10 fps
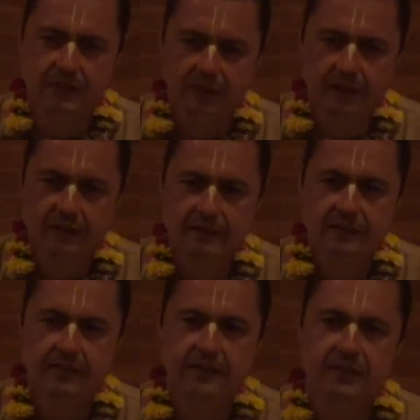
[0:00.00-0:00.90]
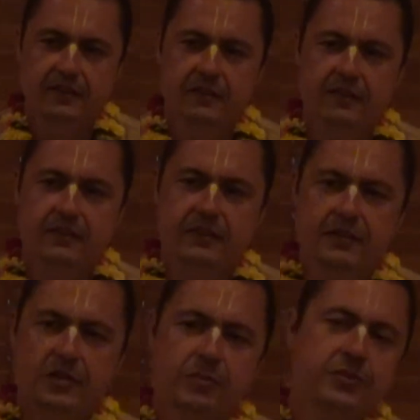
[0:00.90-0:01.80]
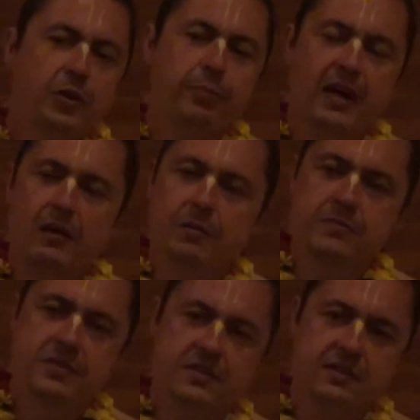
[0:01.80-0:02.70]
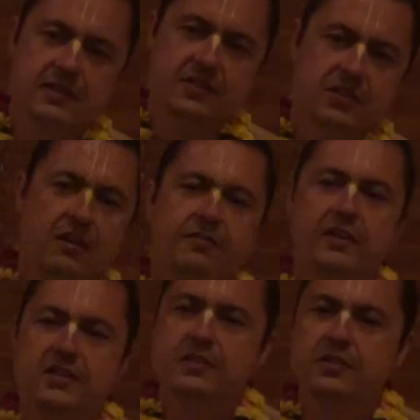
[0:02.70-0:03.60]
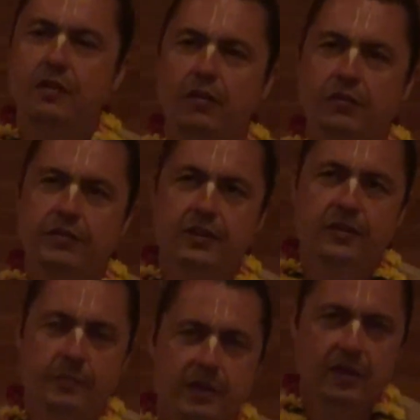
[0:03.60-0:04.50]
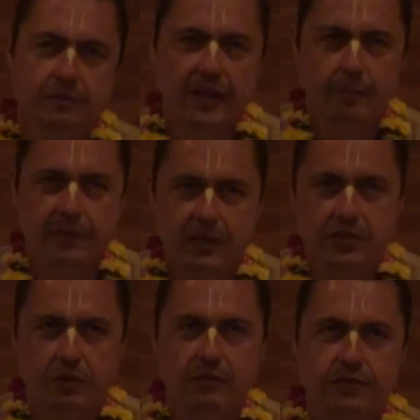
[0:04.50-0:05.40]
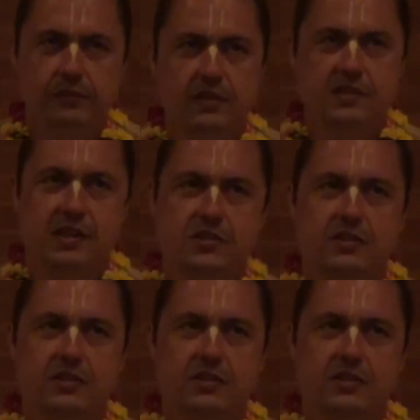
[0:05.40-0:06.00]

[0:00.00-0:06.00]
Okay? Your material problems and sufferings are solved. You become happy and joyful, etc.